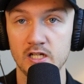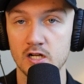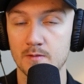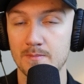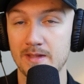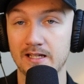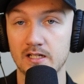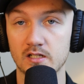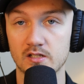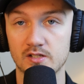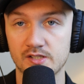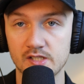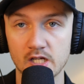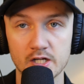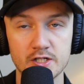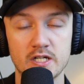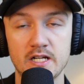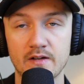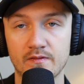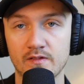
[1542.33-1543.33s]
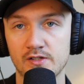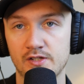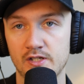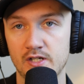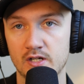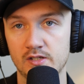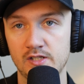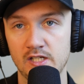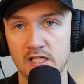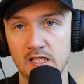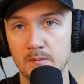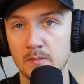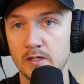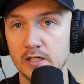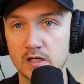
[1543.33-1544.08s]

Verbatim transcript: You're making such a difference in your team,